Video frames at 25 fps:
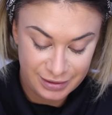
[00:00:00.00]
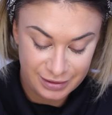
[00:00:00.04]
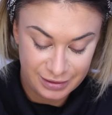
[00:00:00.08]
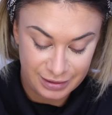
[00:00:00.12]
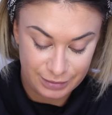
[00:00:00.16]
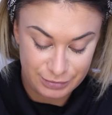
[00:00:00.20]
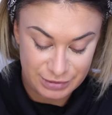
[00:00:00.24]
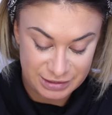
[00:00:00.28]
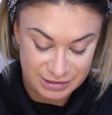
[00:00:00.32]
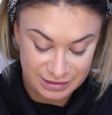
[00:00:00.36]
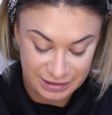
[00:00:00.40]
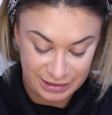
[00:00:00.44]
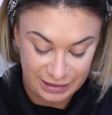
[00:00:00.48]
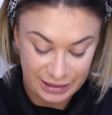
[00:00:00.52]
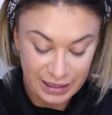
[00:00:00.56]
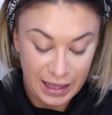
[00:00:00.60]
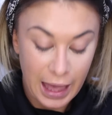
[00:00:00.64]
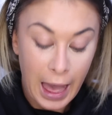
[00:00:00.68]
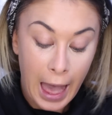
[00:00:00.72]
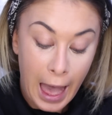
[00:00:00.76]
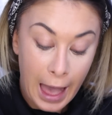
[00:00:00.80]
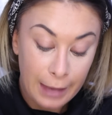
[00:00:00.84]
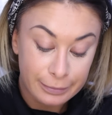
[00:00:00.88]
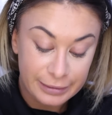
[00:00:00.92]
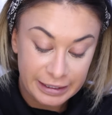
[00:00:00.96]
I'm just like,
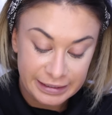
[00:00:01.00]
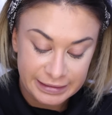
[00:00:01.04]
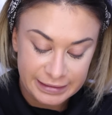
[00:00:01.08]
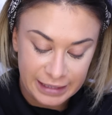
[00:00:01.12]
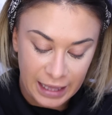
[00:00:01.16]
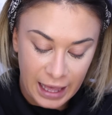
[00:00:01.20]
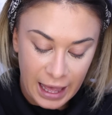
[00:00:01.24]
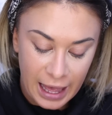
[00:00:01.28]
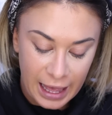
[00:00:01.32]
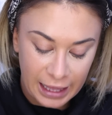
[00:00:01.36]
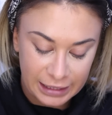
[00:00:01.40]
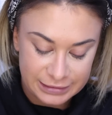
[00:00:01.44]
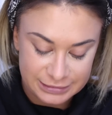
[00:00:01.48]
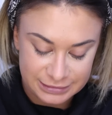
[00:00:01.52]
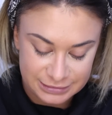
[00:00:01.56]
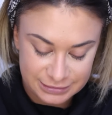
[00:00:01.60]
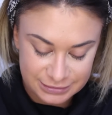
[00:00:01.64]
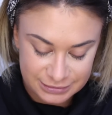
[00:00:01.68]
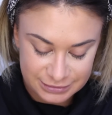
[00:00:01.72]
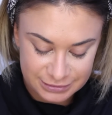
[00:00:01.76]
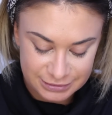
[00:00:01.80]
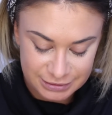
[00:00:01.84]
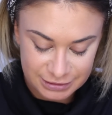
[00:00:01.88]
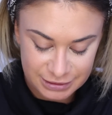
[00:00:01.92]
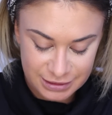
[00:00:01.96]
oh my god,
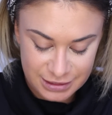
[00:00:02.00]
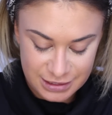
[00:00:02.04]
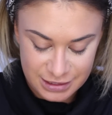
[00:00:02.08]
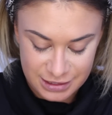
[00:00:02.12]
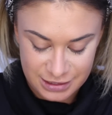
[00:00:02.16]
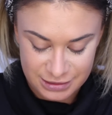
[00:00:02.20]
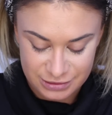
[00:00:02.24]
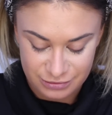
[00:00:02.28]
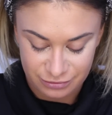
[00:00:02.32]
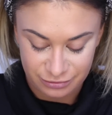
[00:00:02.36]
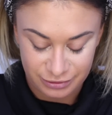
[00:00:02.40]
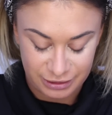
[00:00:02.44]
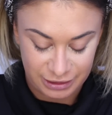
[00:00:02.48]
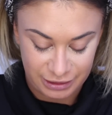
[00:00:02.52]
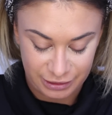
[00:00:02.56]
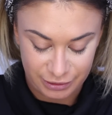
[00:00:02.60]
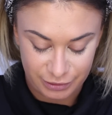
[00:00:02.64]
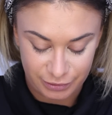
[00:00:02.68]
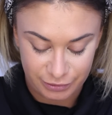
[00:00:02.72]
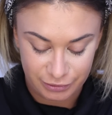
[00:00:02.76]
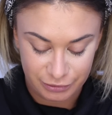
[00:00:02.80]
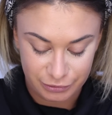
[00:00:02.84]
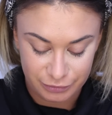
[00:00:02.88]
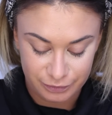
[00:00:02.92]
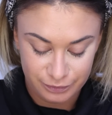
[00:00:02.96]
it's really
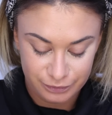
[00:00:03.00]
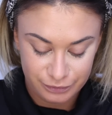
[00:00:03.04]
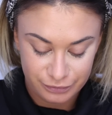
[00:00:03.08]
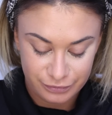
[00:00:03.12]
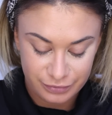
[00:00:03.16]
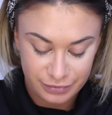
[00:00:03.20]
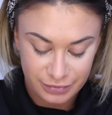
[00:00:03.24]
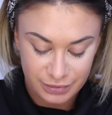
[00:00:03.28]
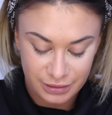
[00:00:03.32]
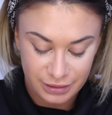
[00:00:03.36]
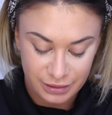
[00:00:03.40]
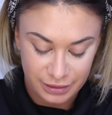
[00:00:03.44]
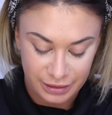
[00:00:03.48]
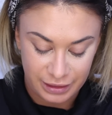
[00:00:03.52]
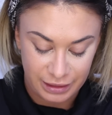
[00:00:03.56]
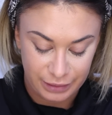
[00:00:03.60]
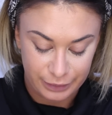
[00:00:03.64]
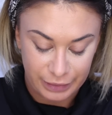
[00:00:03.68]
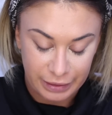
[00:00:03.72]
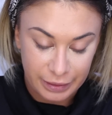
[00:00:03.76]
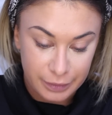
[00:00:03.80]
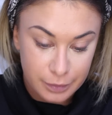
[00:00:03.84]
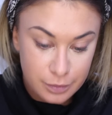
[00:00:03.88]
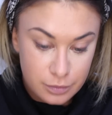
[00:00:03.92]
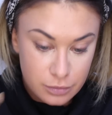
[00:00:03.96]
cool.
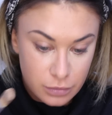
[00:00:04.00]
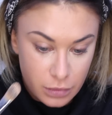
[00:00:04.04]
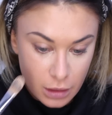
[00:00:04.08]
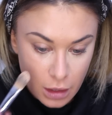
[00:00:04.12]
Anyway,